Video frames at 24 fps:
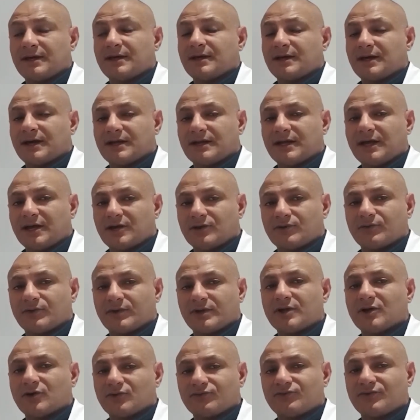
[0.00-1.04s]
and heroin,
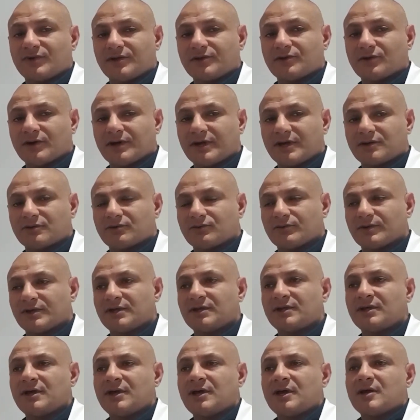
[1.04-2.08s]
hopefully not
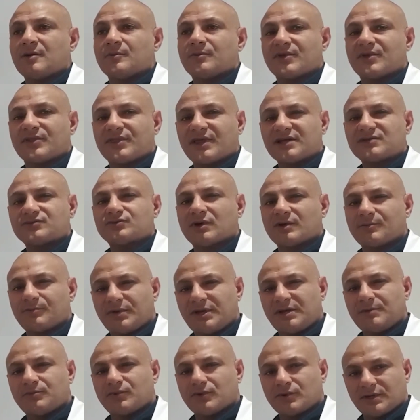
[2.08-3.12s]
heroin, but that's why
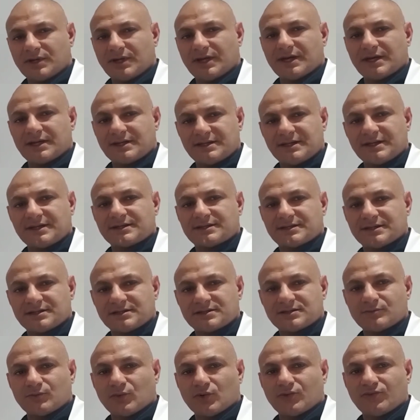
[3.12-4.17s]
people can get addicted
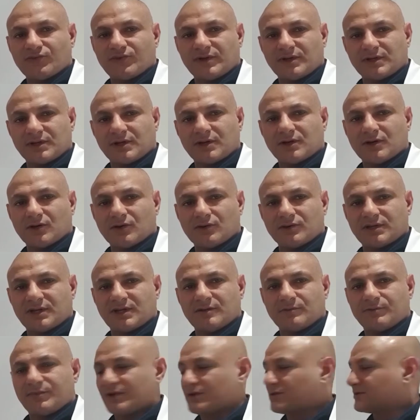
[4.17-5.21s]
to morphine and codeine,
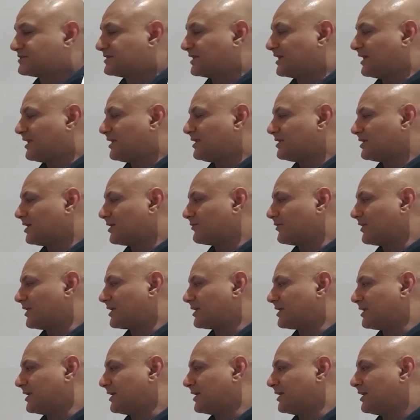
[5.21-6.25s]
because it
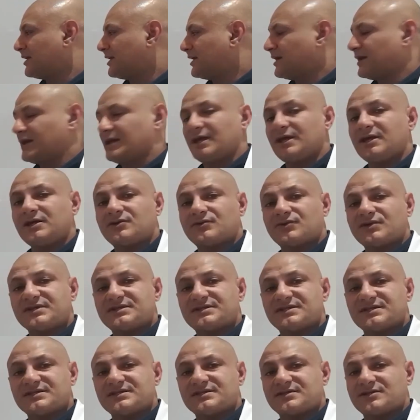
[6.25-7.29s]
indirectly
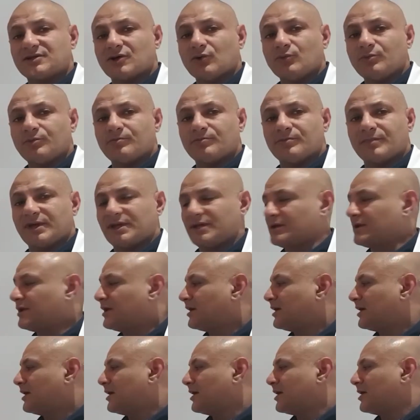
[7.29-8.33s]
increases dopamine
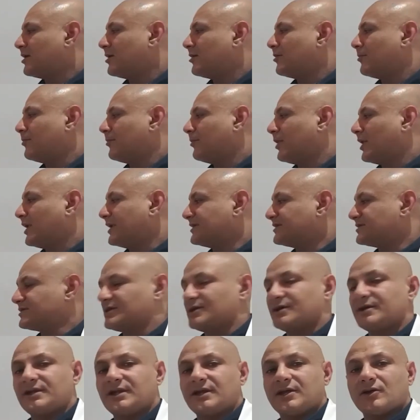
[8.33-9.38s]
by
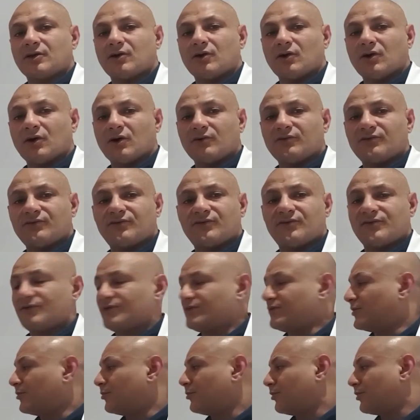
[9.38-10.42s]
turning off
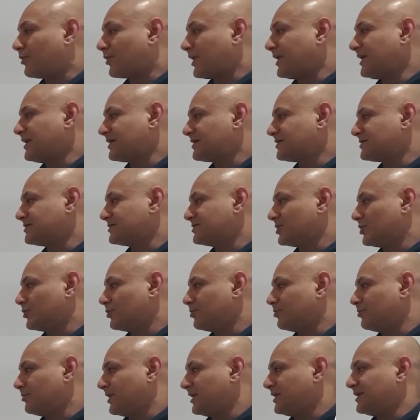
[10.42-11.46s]
the brake to
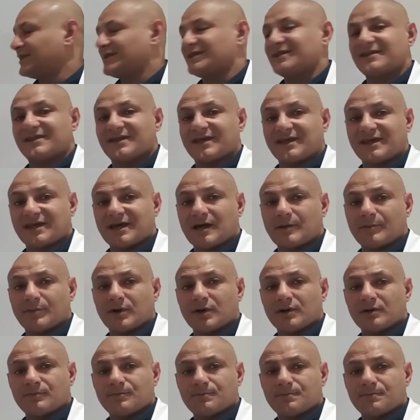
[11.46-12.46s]
dopamine, the GABA.